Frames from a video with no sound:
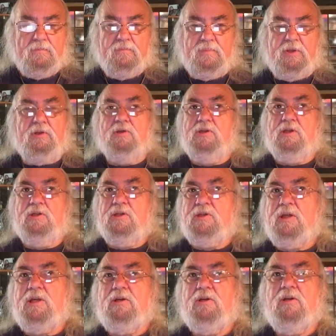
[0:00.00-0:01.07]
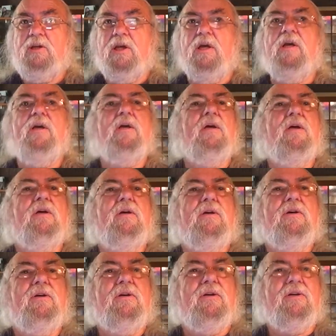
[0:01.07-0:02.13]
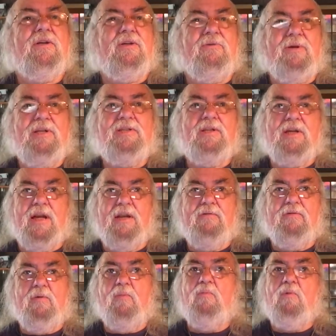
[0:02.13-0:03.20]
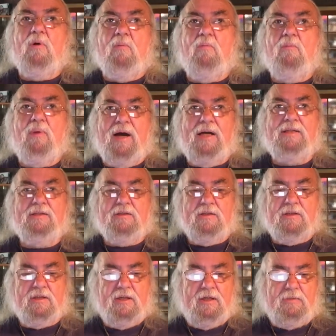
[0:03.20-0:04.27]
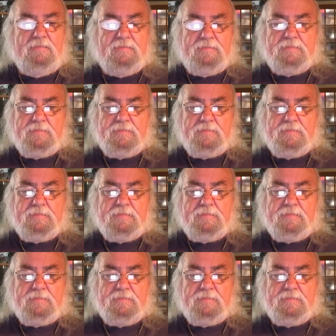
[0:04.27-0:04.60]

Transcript: Because as I said earlier, you eat an elephant one bite at a time.